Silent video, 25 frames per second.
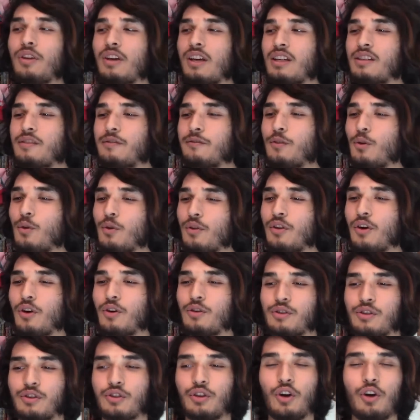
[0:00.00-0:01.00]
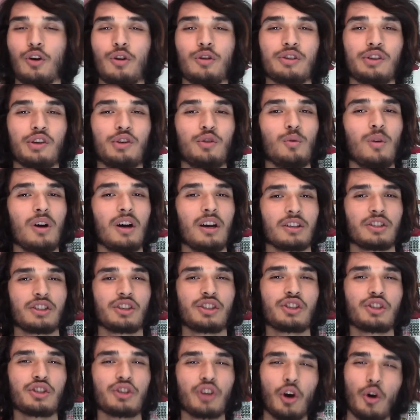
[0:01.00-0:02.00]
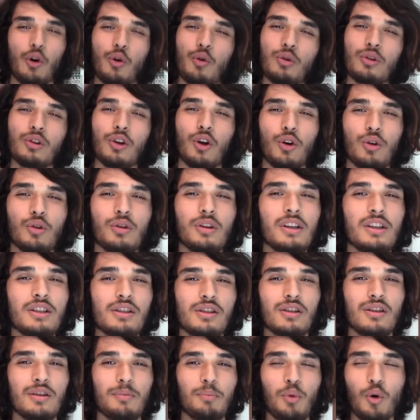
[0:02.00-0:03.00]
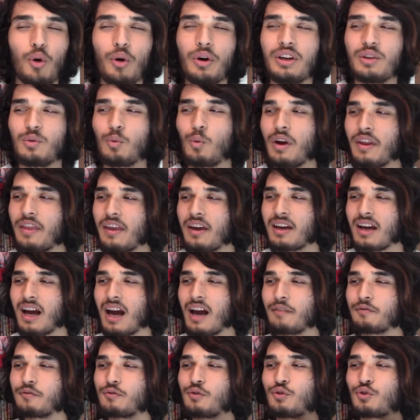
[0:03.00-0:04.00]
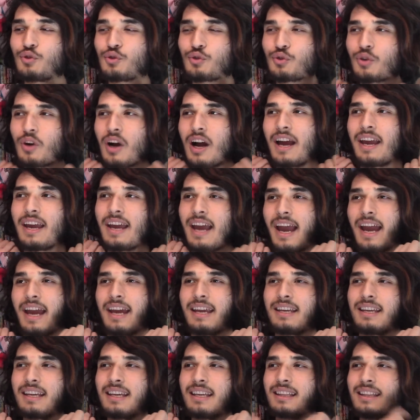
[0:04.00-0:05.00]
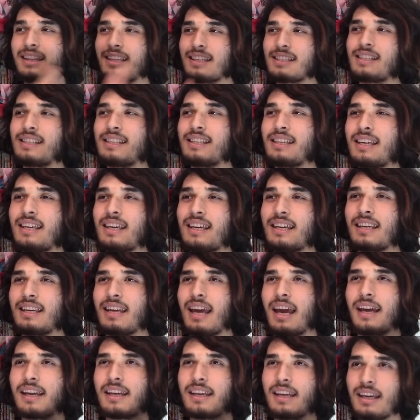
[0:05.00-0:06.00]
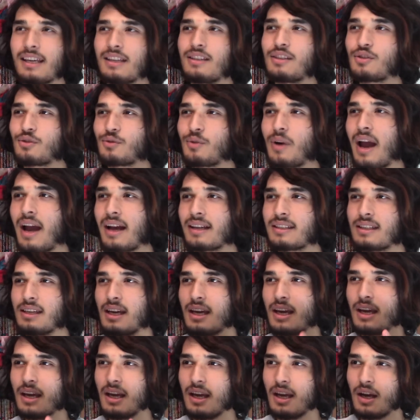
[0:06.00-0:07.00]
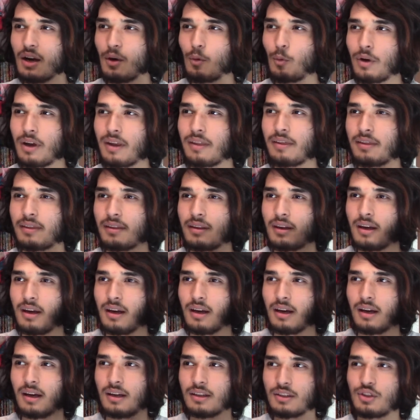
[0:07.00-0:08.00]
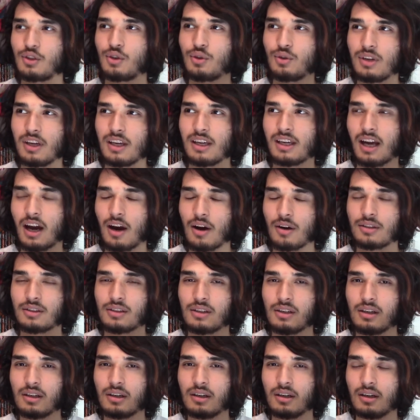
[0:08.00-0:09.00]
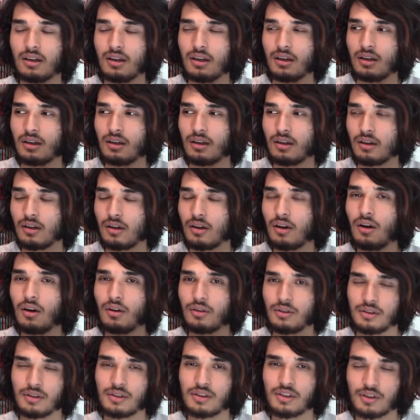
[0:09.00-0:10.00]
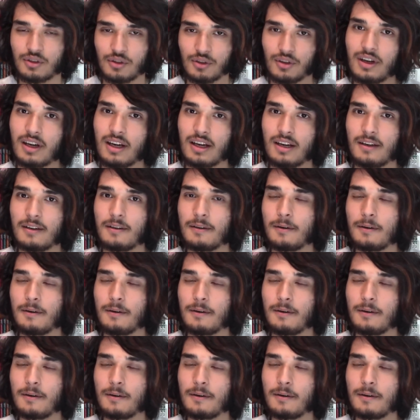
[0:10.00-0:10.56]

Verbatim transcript: It's for those girls who are so lonely to the point where they have to try and listen in and interact with a 2D character on screen.